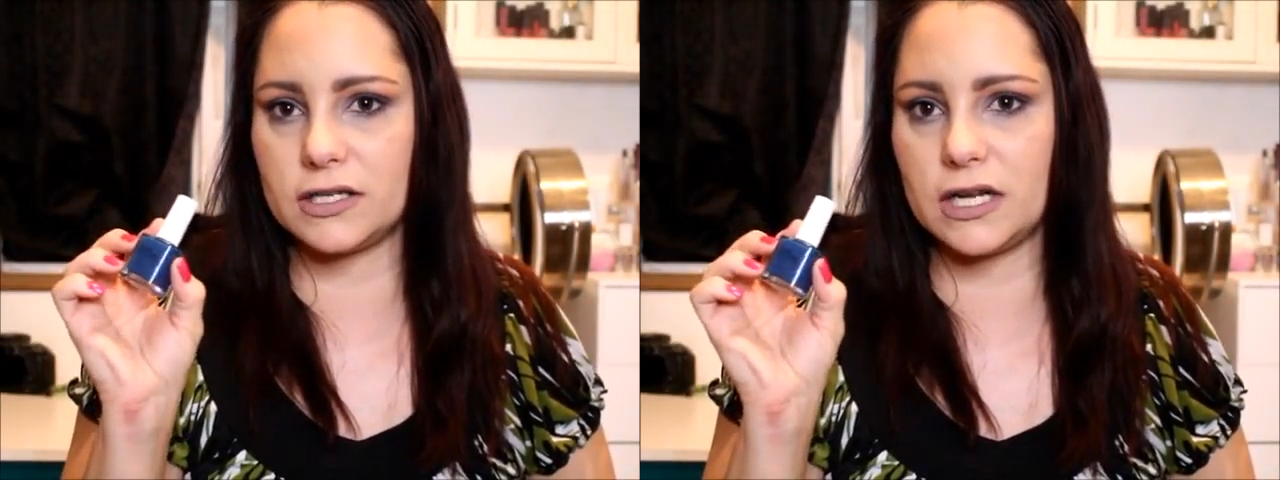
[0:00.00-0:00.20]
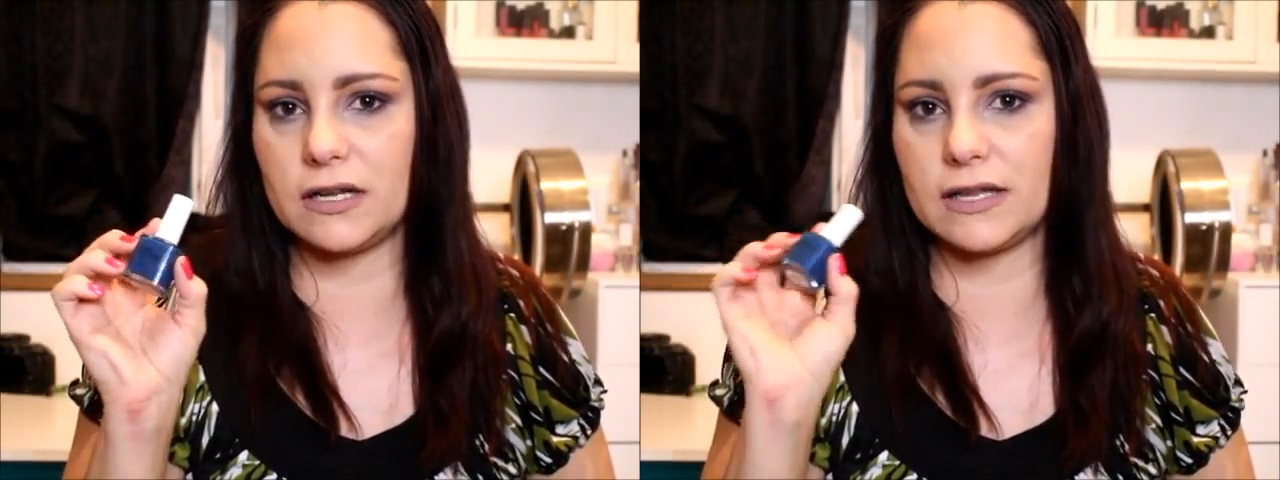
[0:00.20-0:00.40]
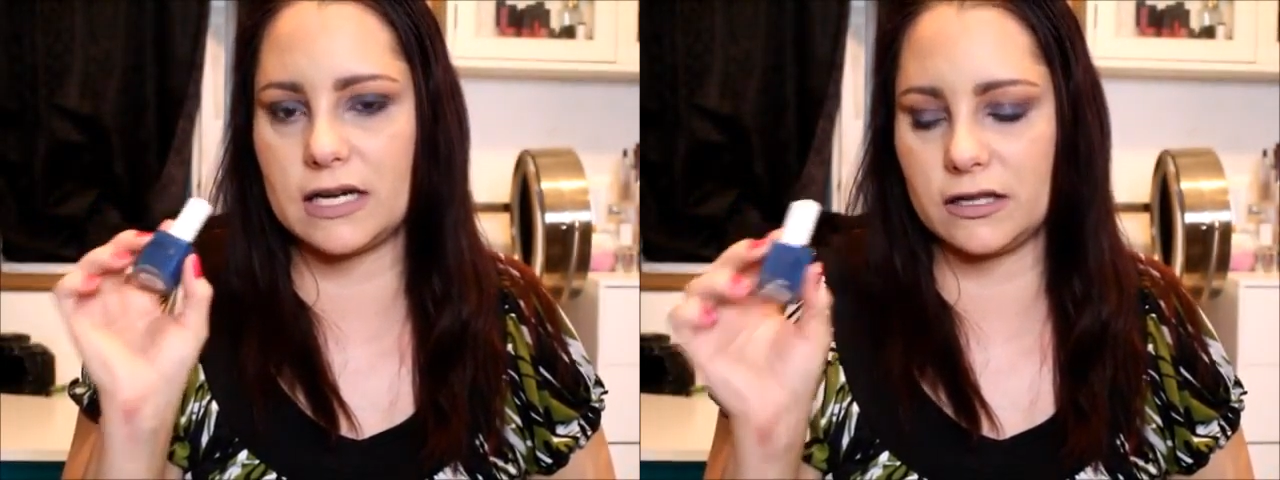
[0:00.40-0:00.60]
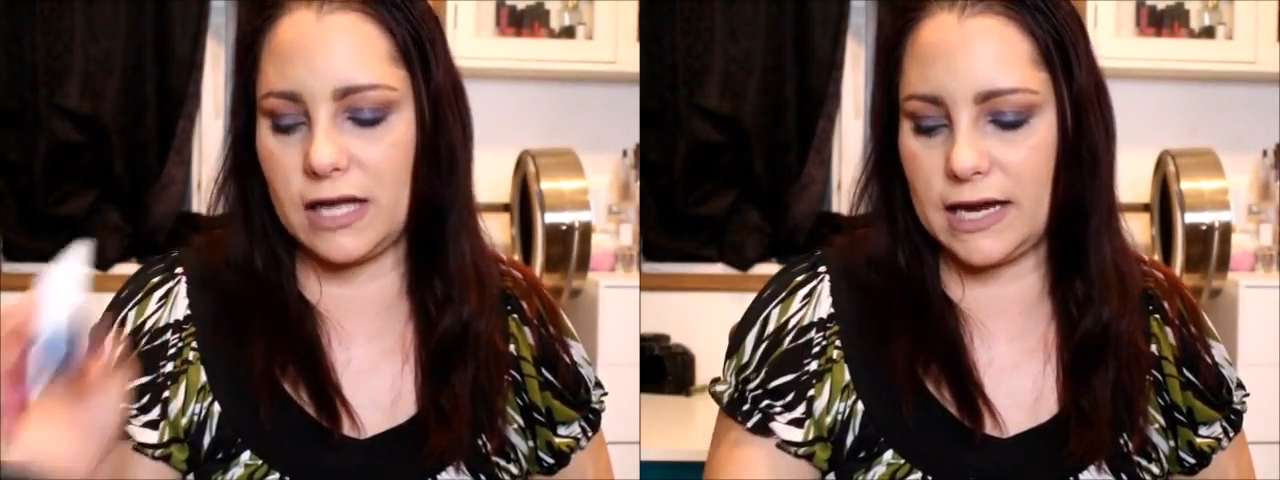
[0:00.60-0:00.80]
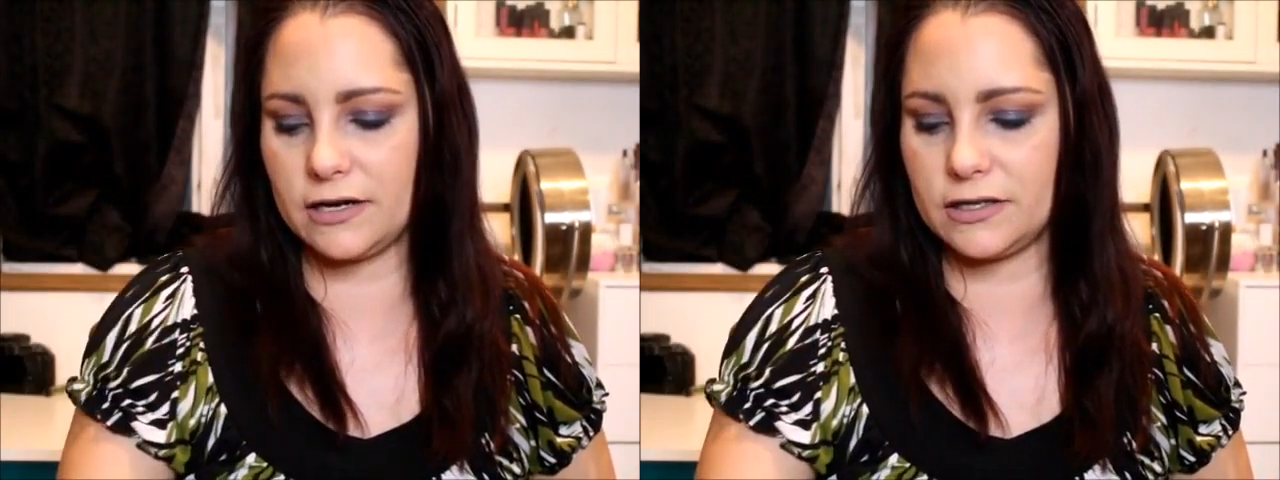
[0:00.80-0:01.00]
teal than a
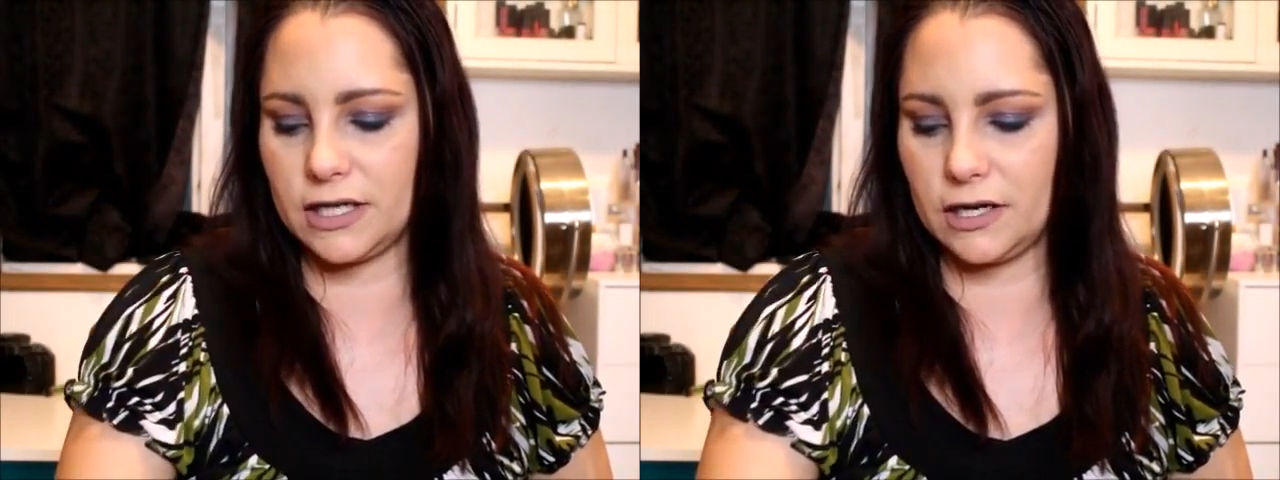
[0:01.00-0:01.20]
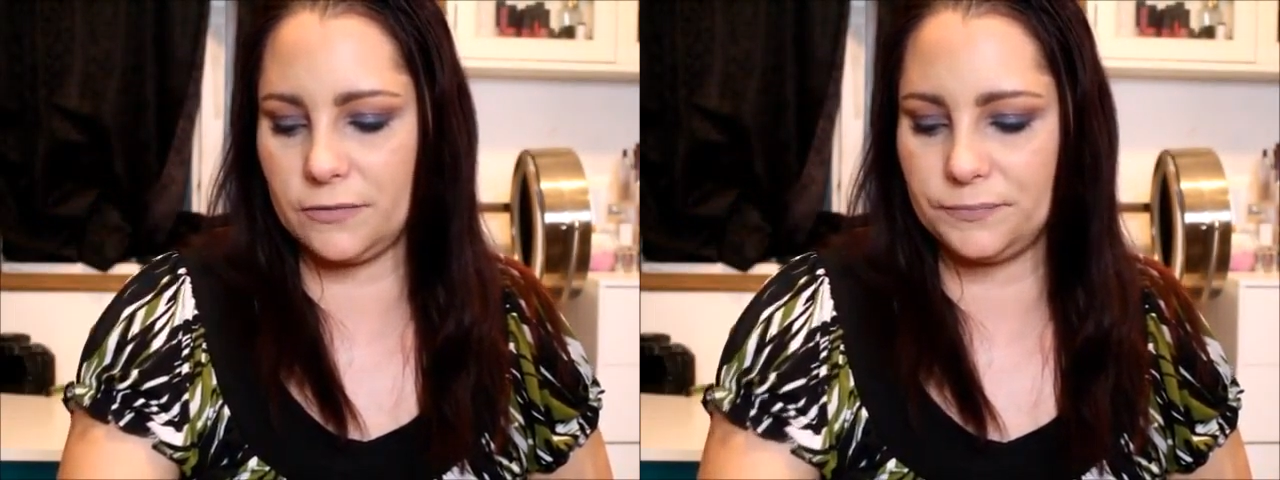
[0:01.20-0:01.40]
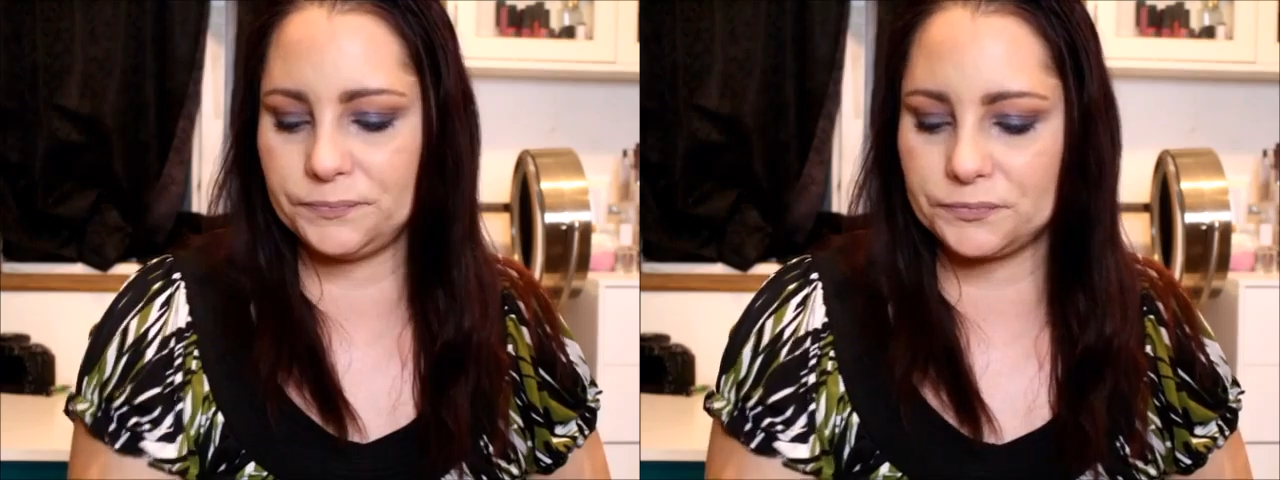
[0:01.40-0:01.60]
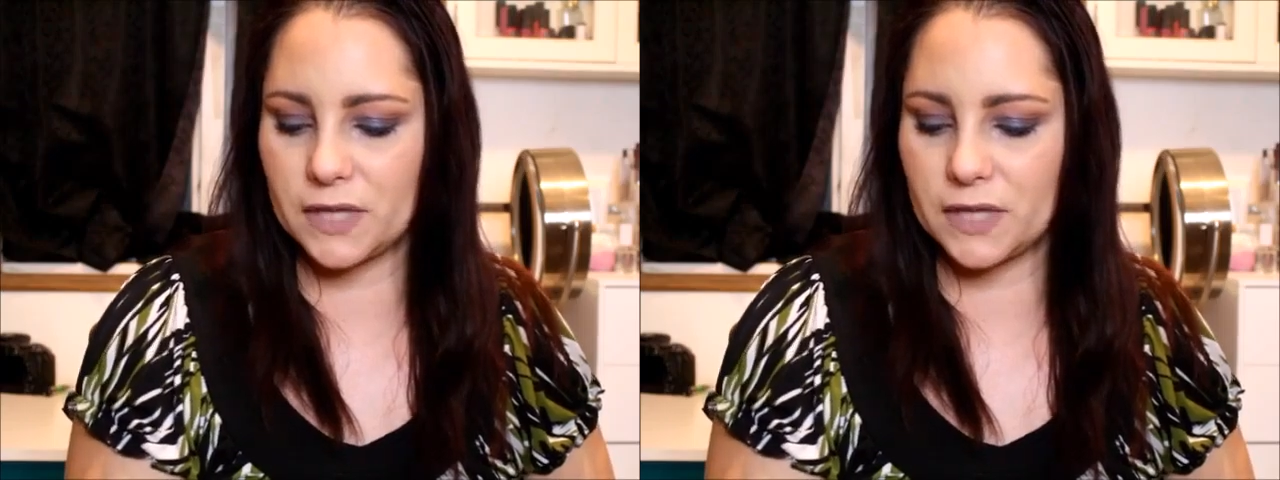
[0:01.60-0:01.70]
lighter teal.